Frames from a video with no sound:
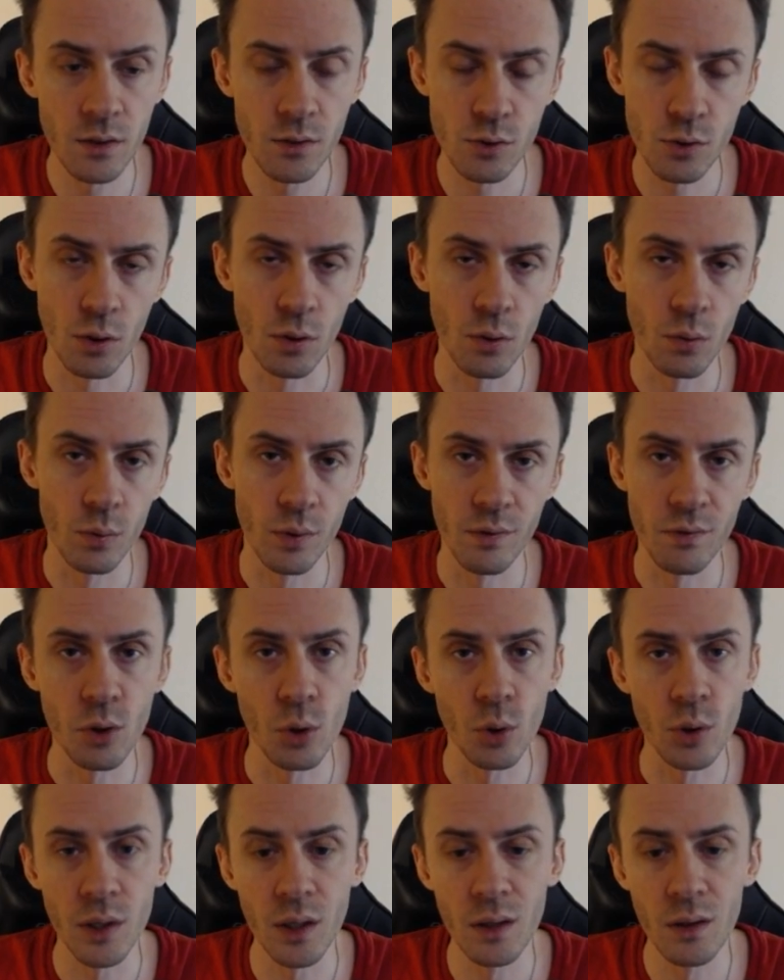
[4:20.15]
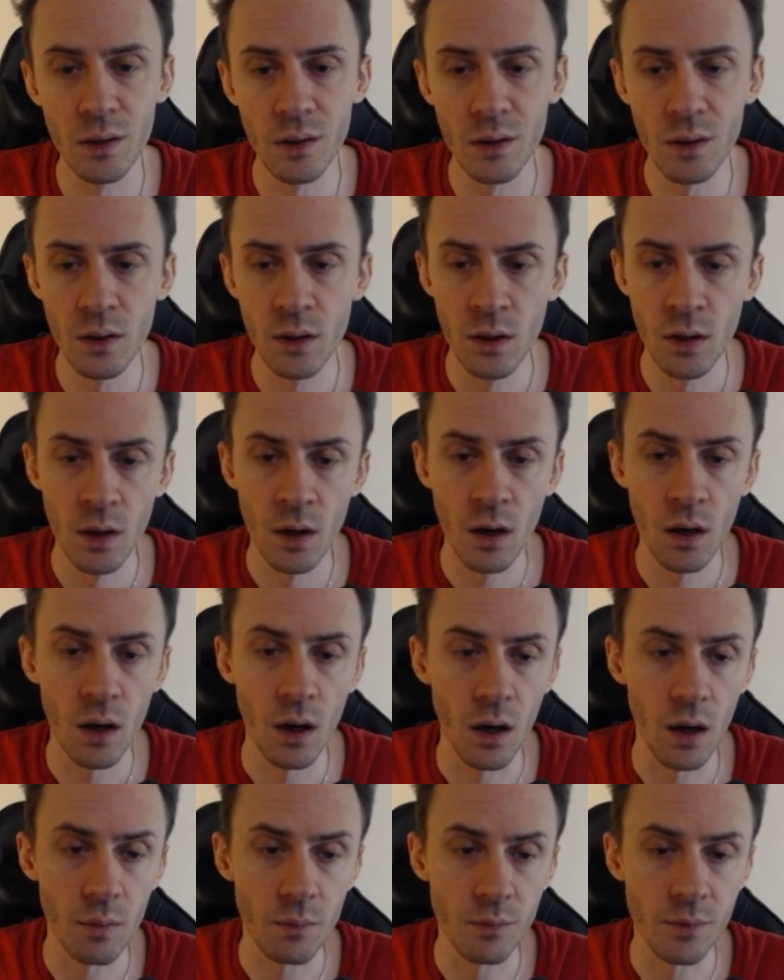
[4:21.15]
So if you're healing,
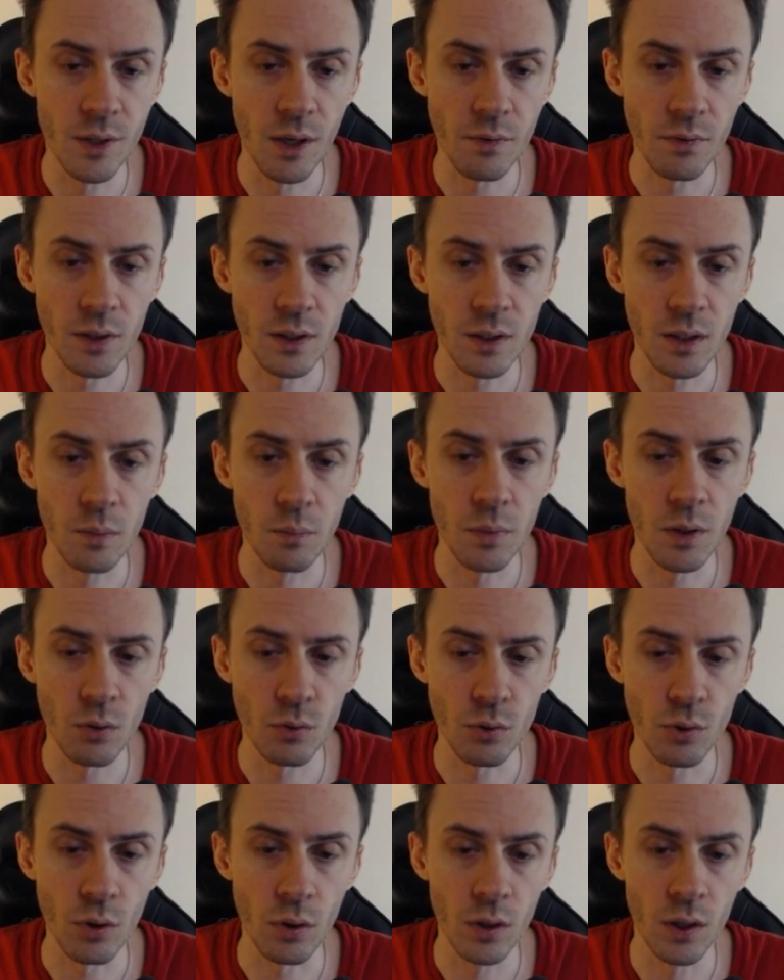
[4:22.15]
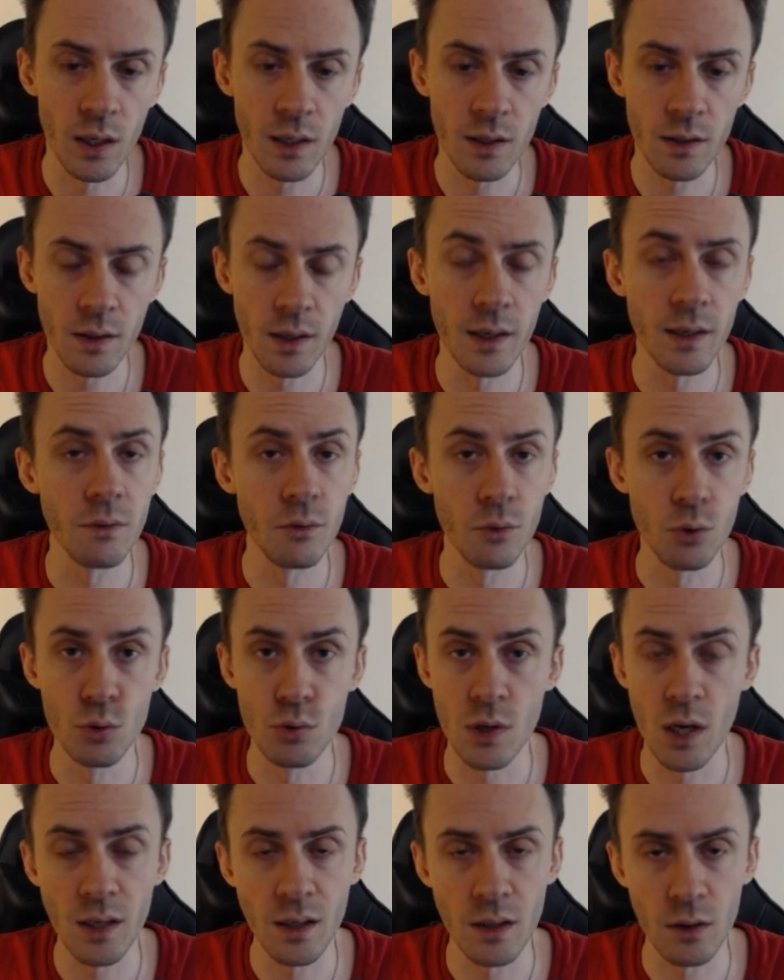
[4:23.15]
definitely be on your guard, and if you're
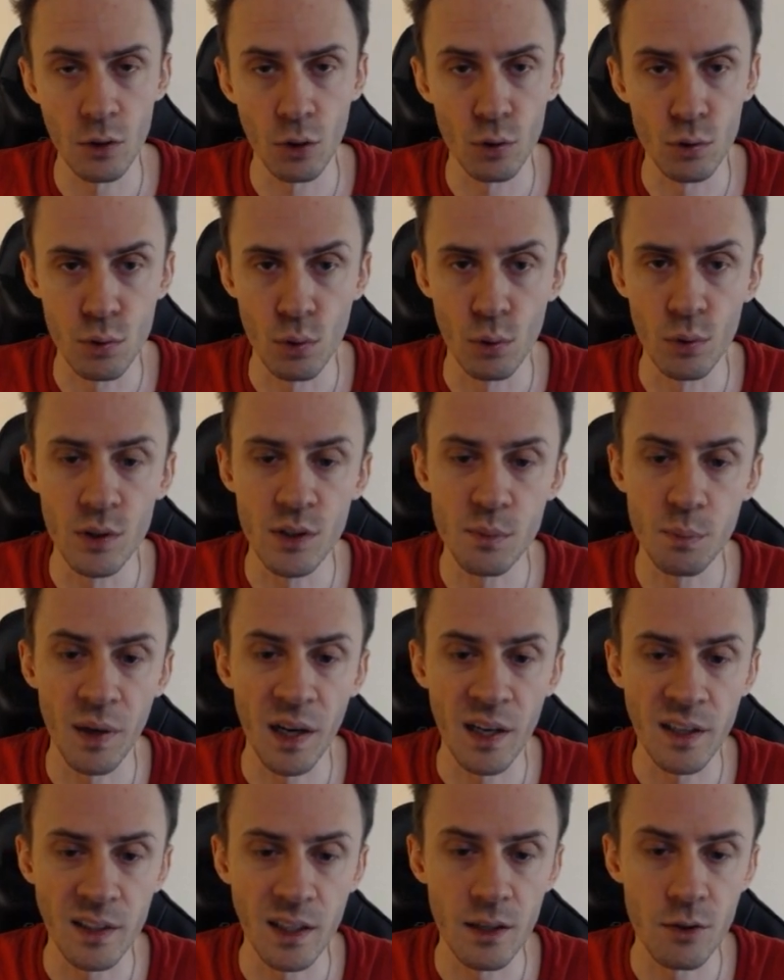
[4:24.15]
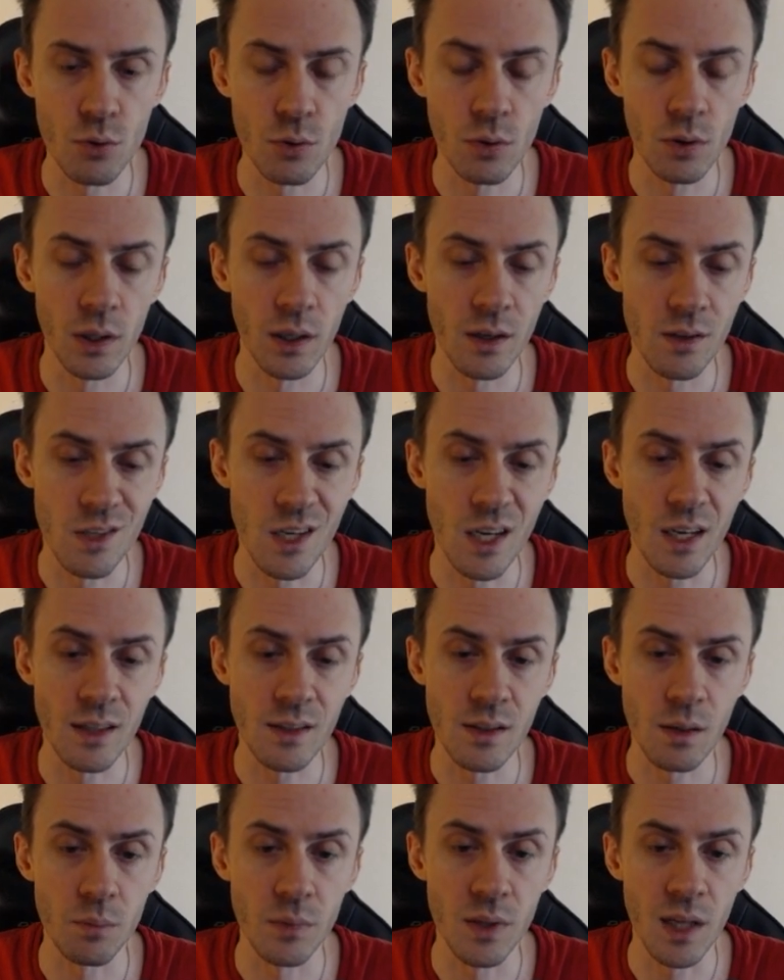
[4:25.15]
tanking, also expect that you're gonna take
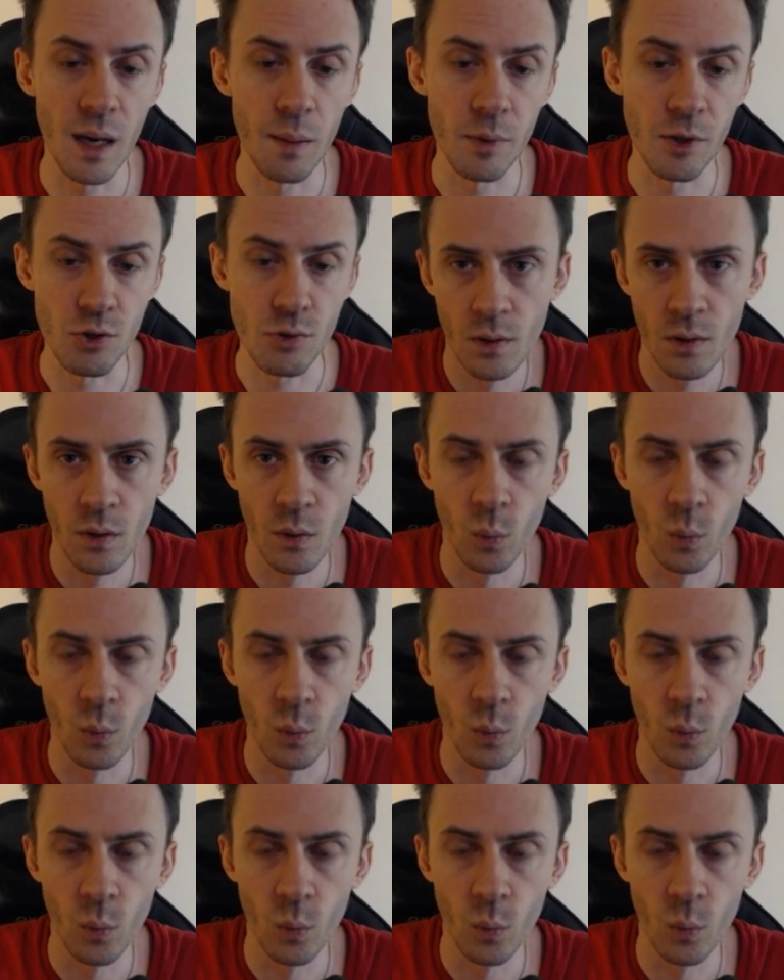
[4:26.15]
some damage.